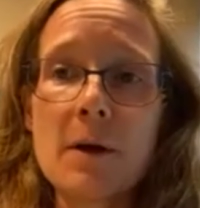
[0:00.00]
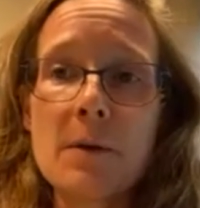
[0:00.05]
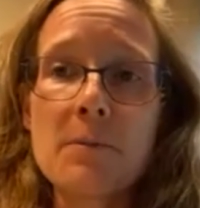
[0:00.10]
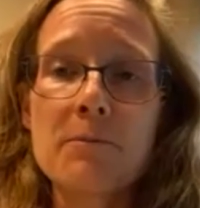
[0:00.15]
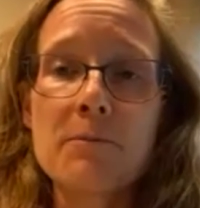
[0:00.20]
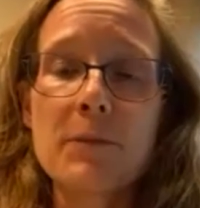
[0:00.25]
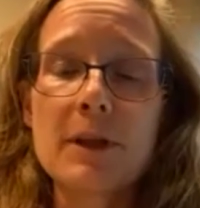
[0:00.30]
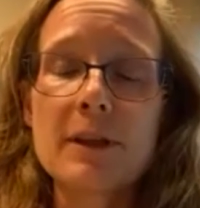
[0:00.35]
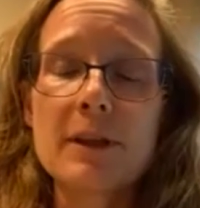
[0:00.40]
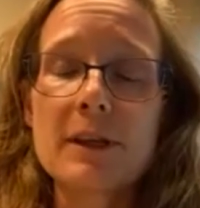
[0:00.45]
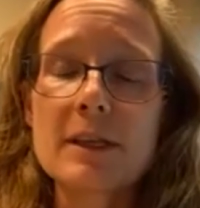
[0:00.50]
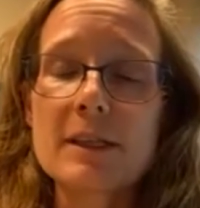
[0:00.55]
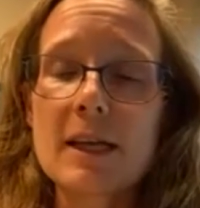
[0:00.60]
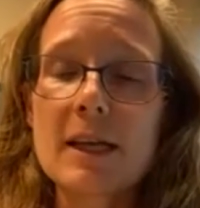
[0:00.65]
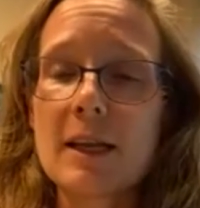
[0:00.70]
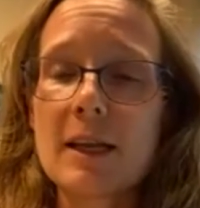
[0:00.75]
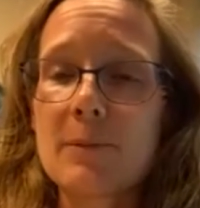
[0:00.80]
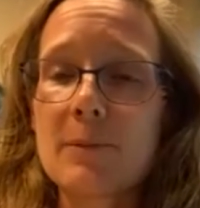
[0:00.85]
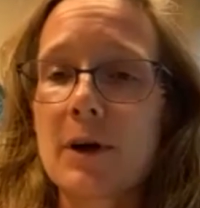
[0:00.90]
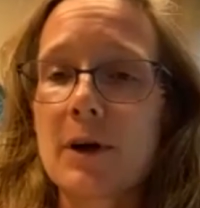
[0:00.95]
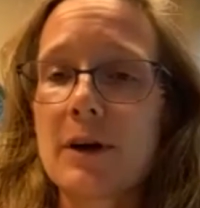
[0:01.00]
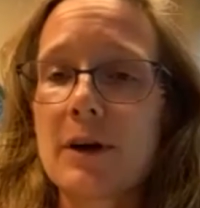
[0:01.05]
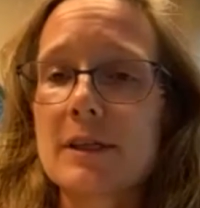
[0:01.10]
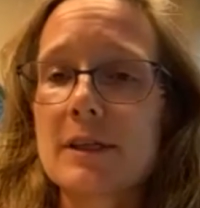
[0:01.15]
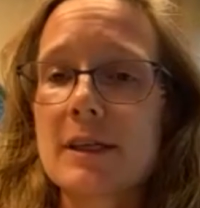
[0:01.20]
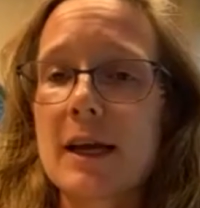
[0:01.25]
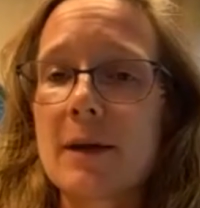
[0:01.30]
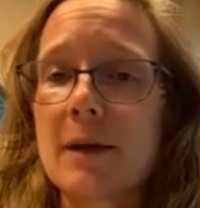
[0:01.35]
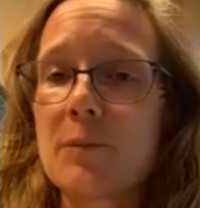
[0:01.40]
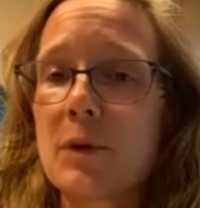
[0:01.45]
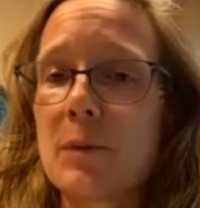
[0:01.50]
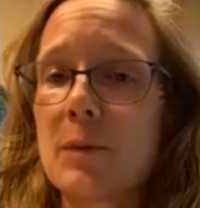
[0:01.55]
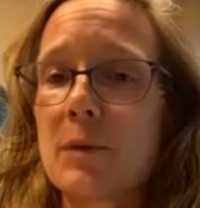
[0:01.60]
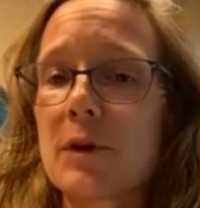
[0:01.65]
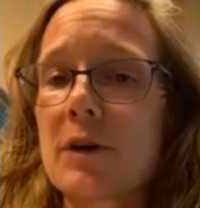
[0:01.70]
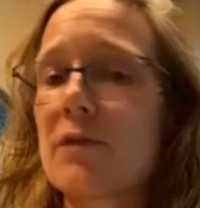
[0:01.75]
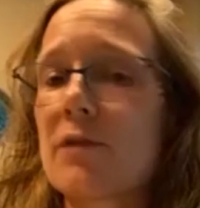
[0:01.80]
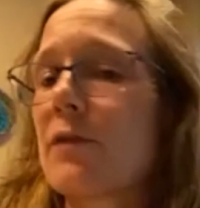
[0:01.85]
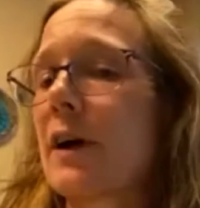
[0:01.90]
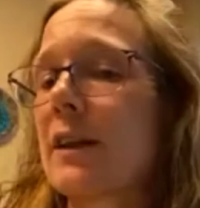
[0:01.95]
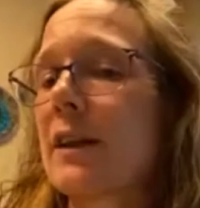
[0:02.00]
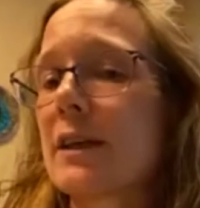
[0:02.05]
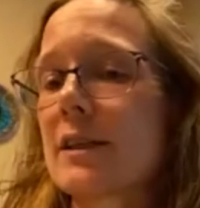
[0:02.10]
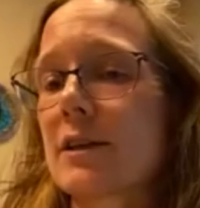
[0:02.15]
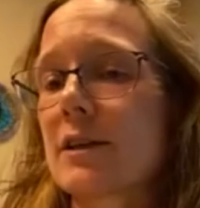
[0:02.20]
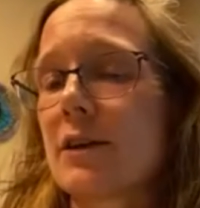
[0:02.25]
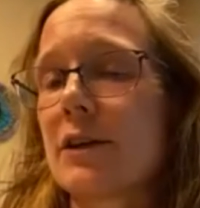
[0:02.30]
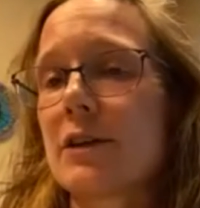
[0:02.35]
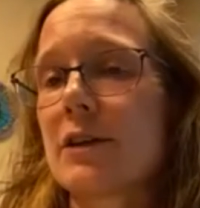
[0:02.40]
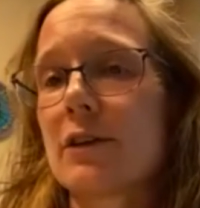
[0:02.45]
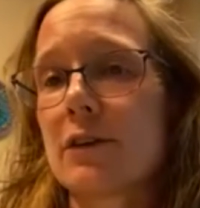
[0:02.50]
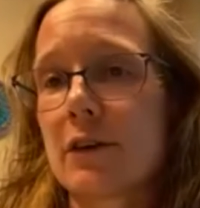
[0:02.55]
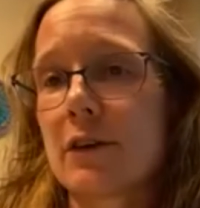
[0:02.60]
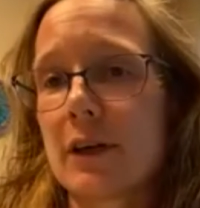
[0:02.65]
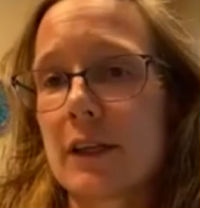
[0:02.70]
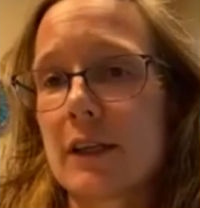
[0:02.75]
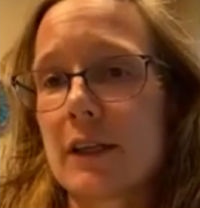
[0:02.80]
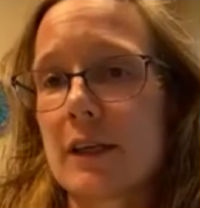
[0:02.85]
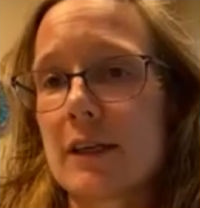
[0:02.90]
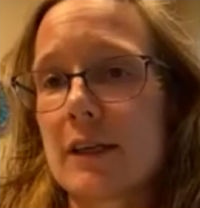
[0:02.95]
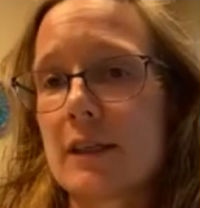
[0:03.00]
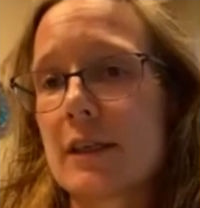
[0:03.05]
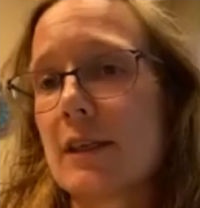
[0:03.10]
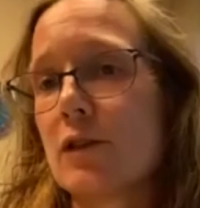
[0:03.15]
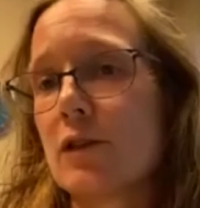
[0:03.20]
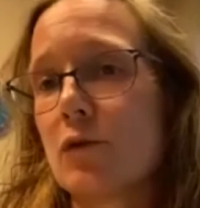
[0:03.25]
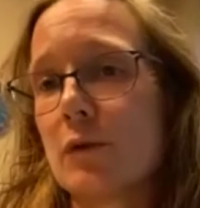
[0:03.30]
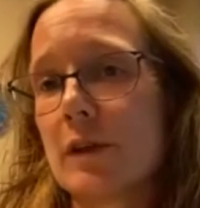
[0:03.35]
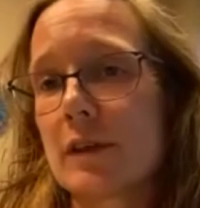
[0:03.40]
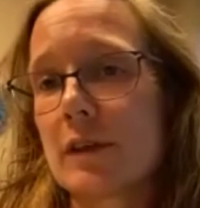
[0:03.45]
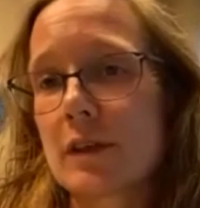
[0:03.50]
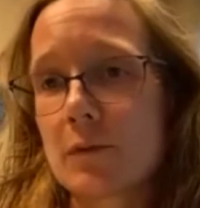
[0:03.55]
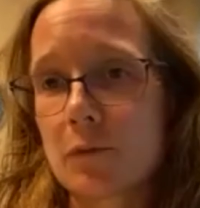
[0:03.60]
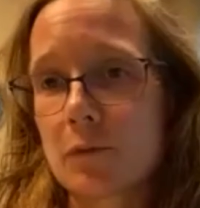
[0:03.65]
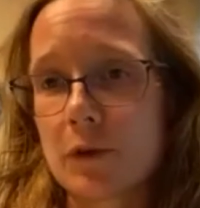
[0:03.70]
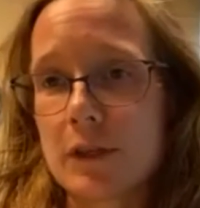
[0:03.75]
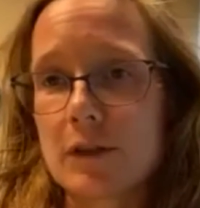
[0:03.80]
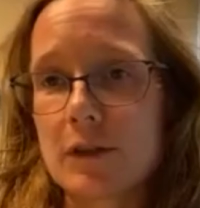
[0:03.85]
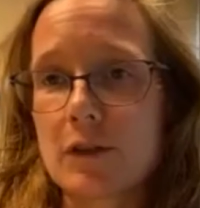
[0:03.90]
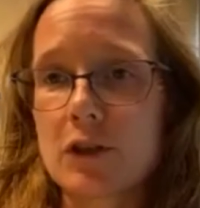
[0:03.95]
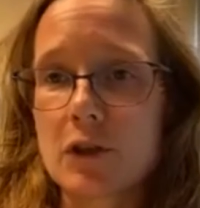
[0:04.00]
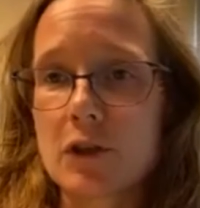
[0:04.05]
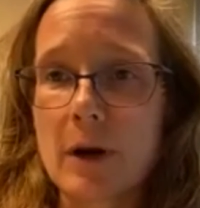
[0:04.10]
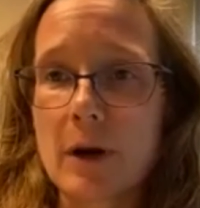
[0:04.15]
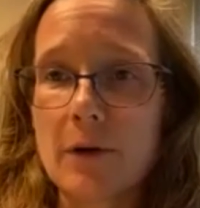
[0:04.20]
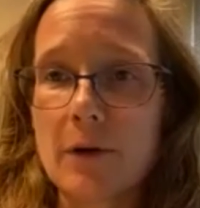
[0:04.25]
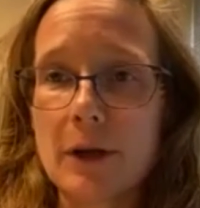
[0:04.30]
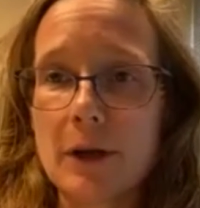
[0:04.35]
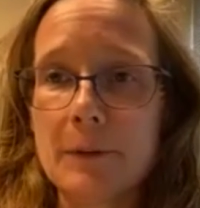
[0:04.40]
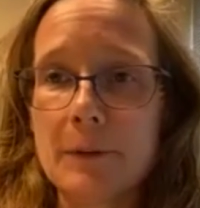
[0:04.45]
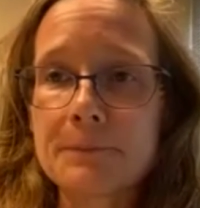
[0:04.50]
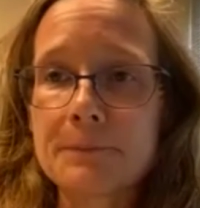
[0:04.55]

But the exciting part is that people are finally starting to look at this and doing some research around it.